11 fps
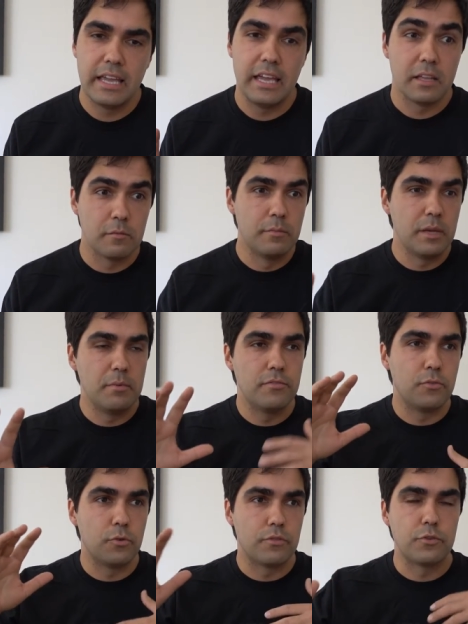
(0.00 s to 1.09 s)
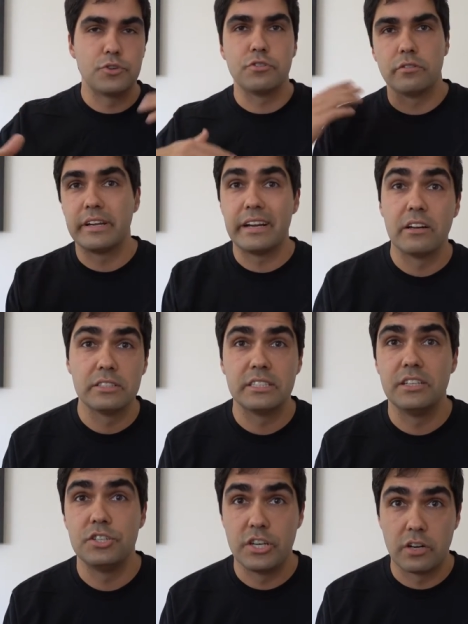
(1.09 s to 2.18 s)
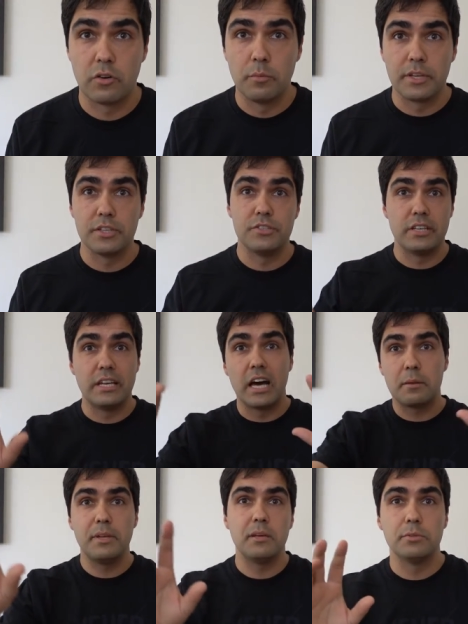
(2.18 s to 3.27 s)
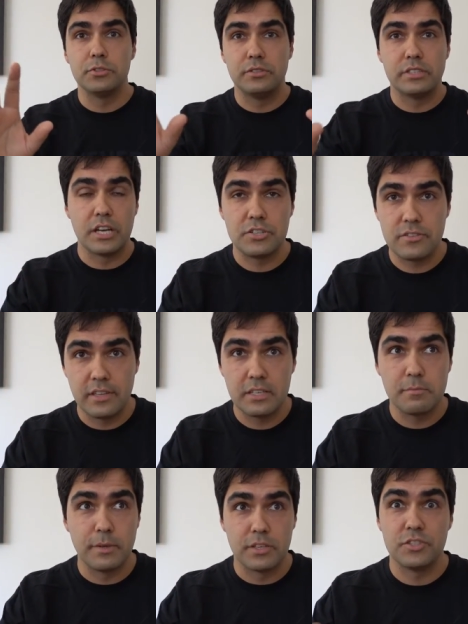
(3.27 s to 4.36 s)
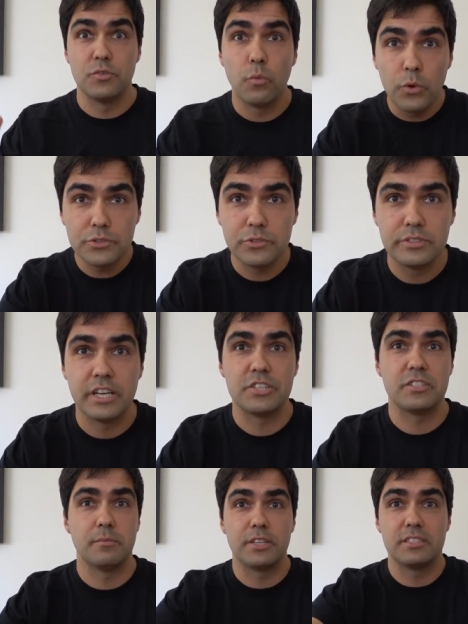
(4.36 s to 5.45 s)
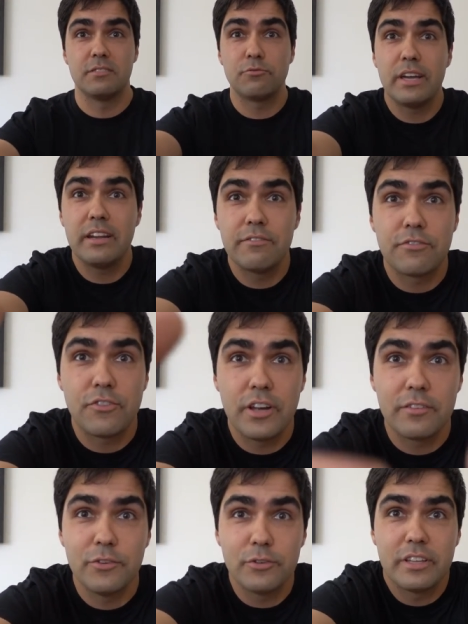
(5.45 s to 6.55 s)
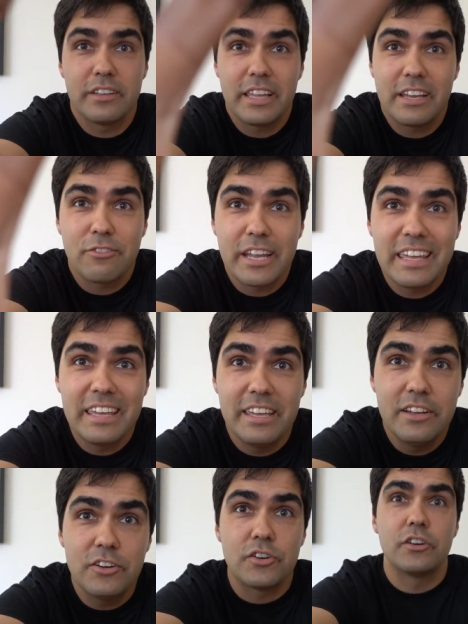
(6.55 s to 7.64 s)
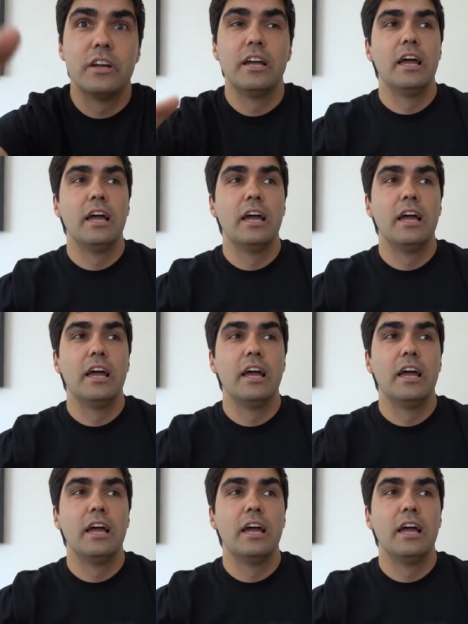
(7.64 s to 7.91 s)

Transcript: and maybe for virtual reality in general because you gotta be able to touch things because you want to touch them because they're right in front of you, they're like right here,